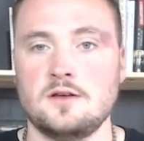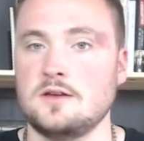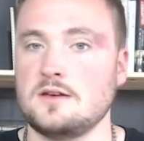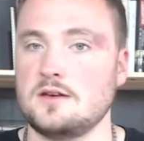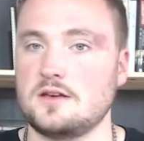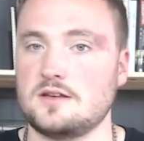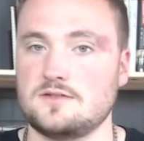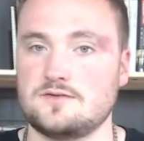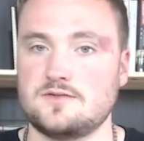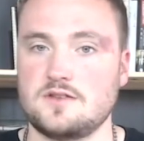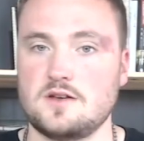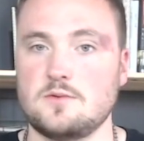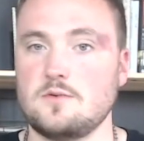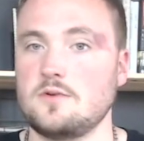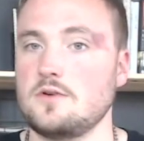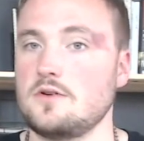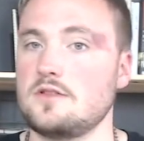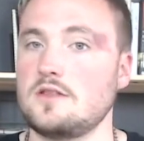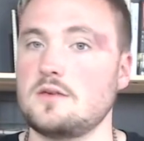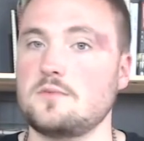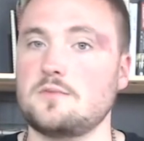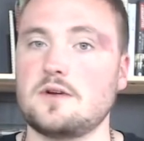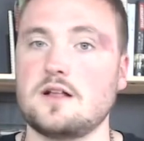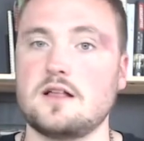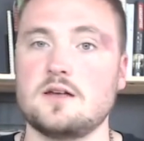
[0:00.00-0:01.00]
because if they were,
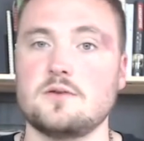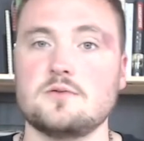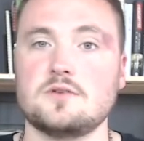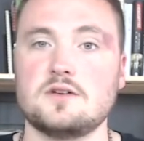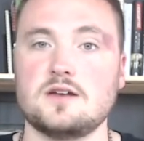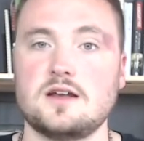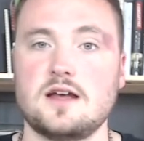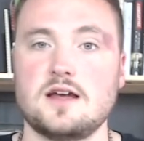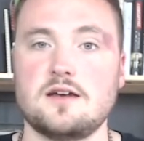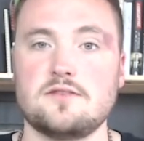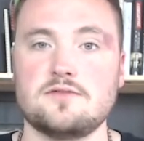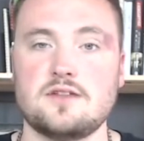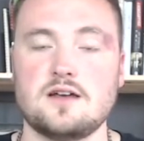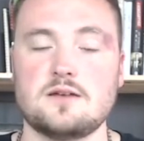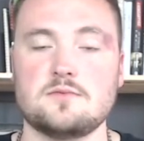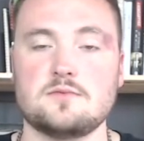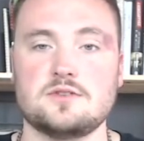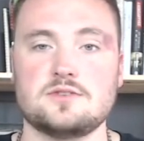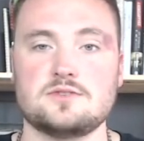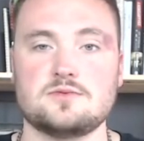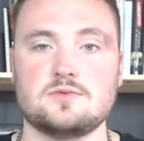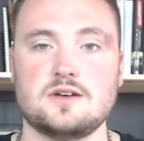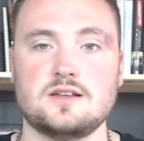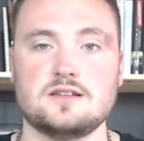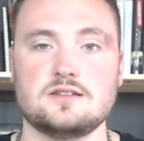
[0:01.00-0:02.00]
they probably wouldn't have that
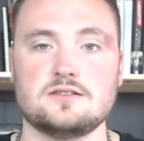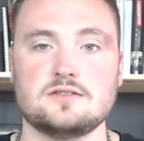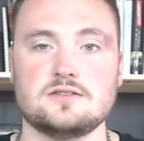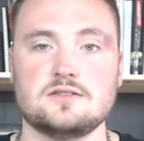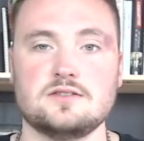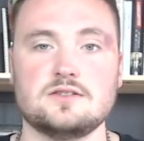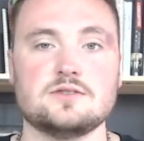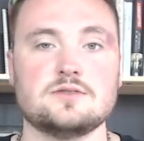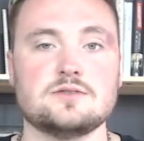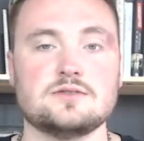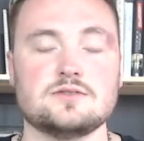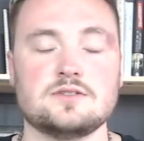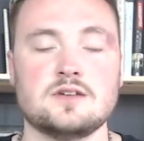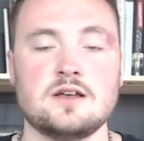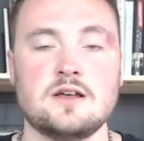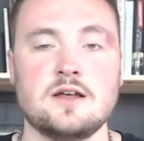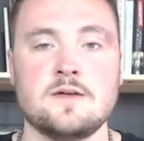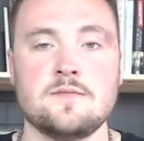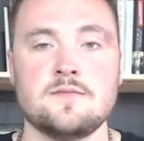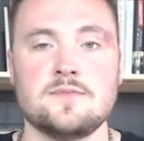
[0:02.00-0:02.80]
much weight to lose.